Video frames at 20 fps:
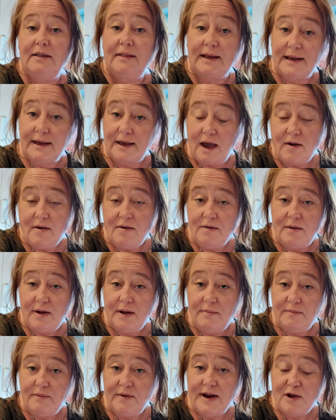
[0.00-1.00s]
then go
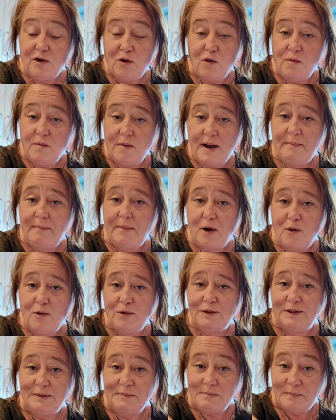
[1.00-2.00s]
and bring all my
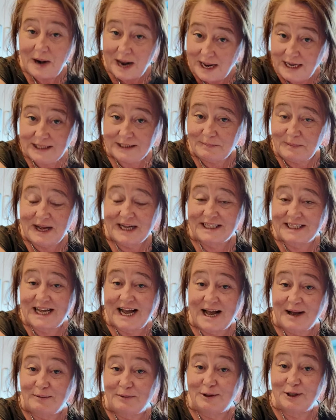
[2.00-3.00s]
bowls and plates back
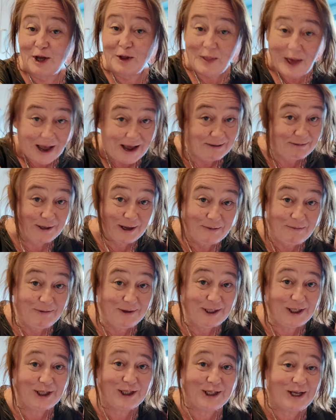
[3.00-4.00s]
down so that I have
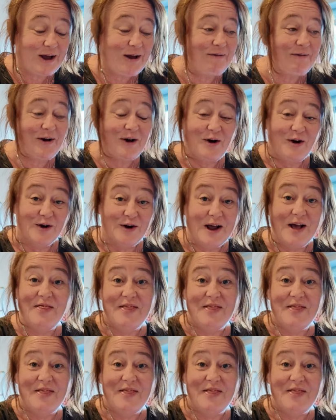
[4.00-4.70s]
something to serve it on,